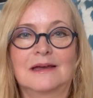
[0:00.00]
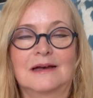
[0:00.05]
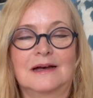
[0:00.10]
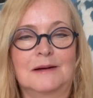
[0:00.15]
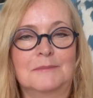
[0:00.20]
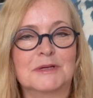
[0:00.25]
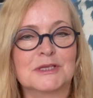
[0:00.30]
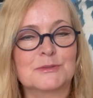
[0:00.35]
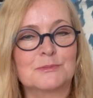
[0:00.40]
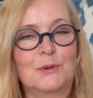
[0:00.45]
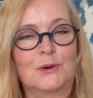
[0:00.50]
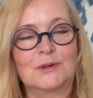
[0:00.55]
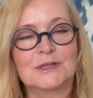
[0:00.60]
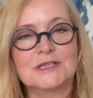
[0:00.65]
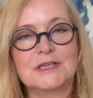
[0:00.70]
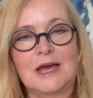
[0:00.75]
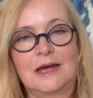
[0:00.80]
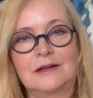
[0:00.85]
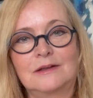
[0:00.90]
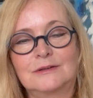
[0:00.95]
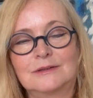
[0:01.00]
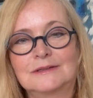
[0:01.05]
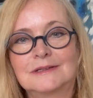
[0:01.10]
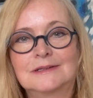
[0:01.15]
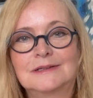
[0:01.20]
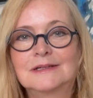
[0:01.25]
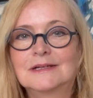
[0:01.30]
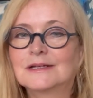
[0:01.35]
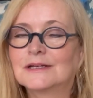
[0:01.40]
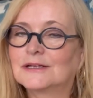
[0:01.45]
I'm a small channel
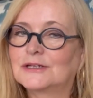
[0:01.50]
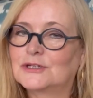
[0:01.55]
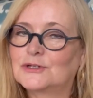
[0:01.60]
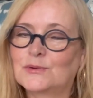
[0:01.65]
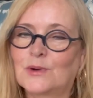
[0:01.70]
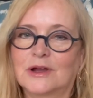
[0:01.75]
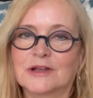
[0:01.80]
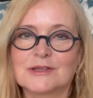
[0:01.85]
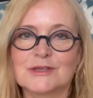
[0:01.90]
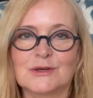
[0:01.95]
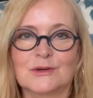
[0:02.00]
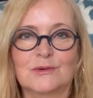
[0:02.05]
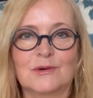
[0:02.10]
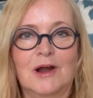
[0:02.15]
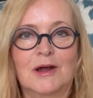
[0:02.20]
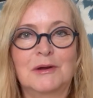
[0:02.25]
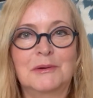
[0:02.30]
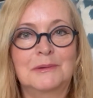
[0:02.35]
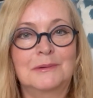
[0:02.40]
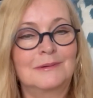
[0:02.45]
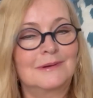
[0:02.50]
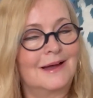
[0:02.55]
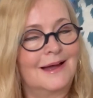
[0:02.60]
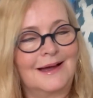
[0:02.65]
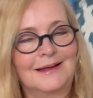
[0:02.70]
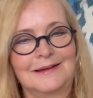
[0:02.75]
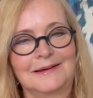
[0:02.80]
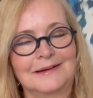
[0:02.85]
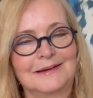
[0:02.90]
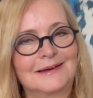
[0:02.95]
trying to grow,
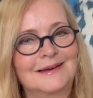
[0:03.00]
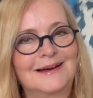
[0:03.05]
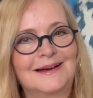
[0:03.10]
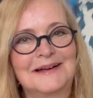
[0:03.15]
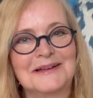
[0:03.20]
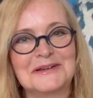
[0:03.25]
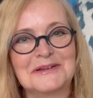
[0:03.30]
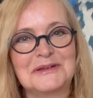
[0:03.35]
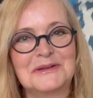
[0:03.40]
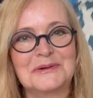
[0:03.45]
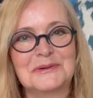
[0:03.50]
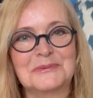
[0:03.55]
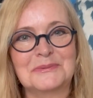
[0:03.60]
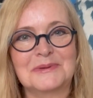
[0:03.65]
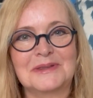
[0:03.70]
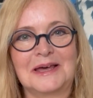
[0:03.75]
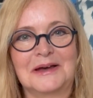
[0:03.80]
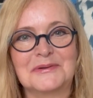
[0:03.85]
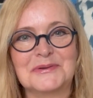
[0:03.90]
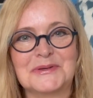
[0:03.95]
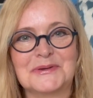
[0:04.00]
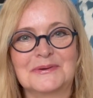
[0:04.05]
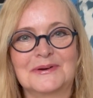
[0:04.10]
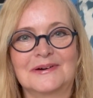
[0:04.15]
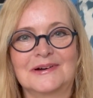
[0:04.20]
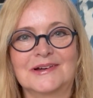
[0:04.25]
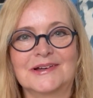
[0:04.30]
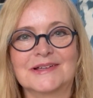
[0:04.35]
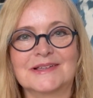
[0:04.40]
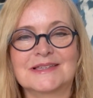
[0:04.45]
and I can't do it without you
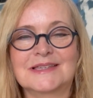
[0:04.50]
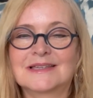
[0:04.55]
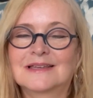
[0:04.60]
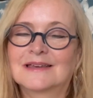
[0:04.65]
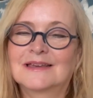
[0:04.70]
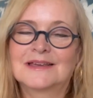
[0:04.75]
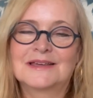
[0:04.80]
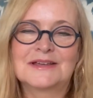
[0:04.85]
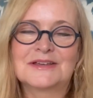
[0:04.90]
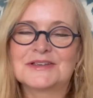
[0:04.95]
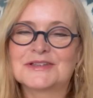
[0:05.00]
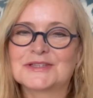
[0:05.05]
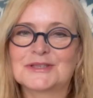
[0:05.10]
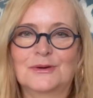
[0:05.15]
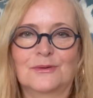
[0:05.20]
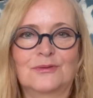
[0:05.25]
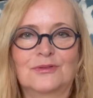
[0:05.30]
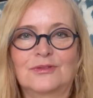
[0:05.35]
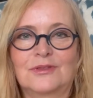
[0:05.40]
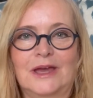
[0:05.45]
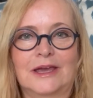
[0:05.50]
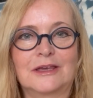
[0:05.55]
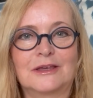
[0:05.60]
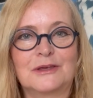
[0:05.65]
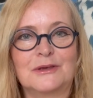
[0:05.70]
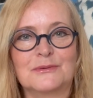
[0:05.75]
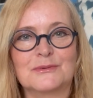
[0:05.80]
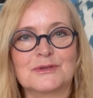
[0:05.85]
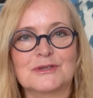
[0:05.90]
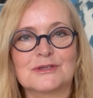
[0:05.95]
guys. So thank
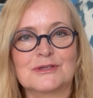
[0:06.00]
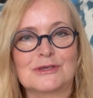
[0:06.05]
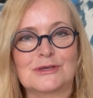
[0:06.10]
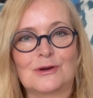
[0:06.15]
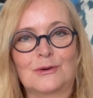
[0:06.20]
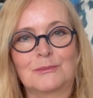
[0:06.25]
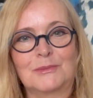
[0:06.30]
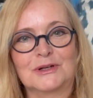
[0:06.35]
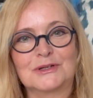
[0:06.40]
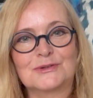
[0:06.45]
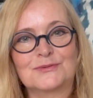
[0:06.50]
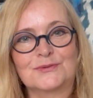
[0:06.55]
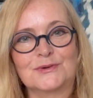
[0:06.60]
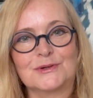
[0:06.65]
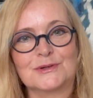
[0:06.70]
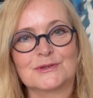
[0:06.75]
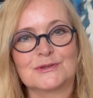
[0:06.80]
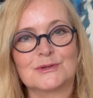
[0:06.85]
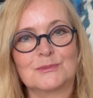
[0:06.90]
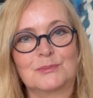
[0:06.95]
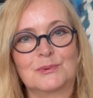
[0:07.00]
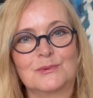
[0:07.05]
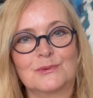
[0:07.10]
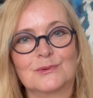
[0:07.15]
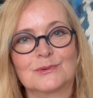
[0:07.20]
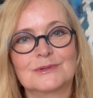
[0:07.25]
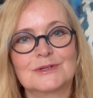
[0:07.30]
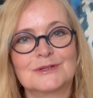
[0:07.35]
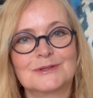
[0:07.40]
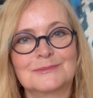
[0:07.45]
you so much for your
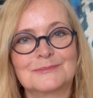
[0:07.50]
support.